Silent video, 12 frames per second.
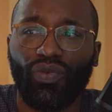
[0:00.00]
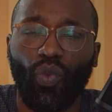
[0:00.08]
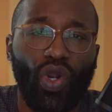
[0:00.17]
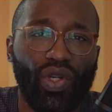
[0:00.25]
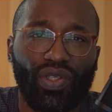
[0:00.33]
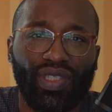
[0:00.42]

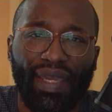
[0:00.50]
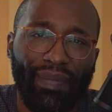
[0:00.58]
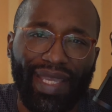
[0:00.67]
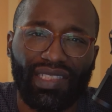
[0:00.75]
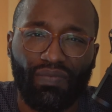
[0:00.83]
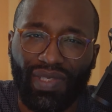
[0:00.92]
work that
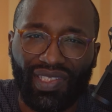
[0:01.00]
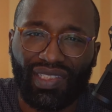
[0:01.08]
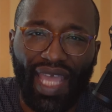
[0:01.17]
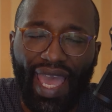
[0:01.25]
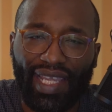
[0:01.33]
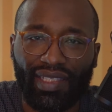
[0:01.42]
makes me
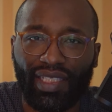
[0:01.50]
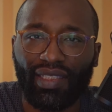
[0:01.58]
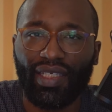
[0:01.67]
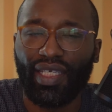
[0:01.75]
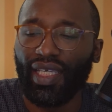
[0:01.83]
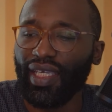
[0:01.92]
stagnant,
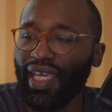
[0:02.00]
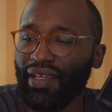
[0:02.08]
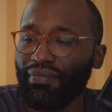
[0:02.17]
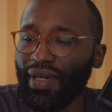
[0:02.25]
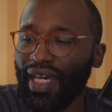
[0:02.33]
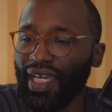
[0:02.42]

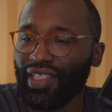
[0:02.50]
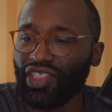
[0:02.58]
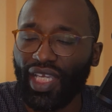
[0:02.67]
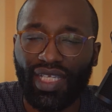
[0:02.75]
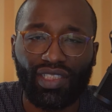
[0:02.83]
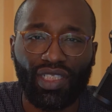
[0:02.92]
and by
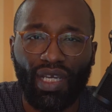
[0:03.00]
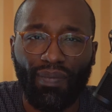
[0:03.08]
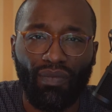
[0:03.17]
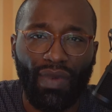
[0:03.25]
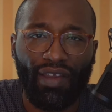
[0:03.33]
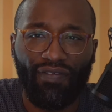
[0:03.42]
changing
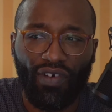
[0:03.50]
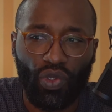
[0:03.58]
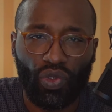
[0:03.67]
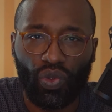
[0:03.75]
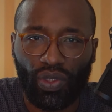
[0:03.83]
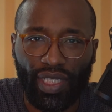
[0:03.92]
up on my focal